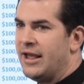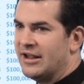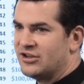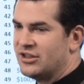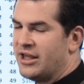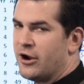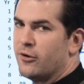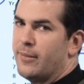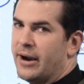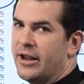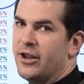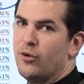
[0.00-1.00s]
It's their
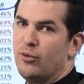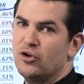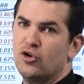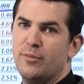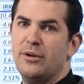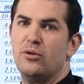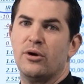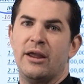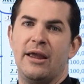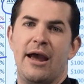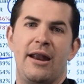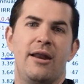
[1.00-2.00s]
money. We should be
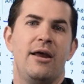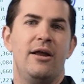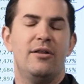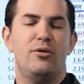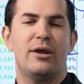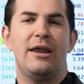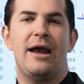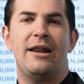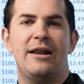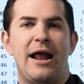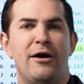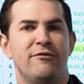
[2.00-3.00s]
looking at
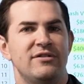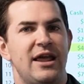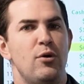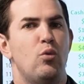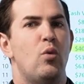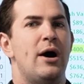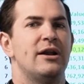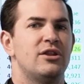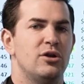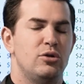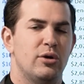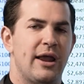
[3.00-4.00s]
it however they want
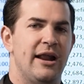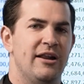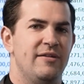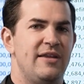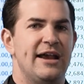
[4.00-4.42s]
to look at it.